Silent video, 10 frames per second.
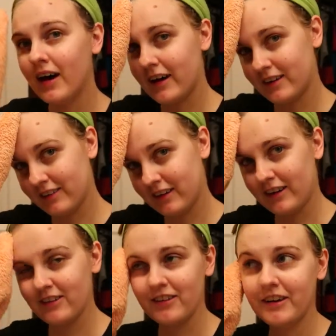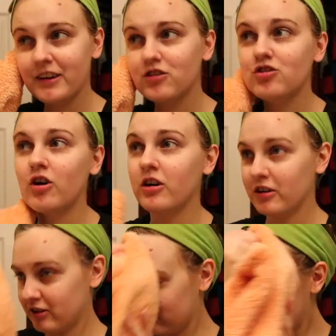I decided to let it
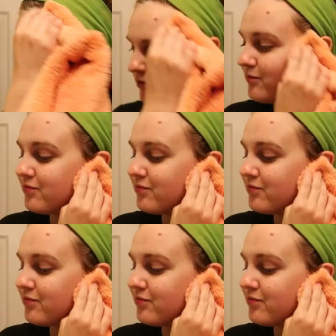charge.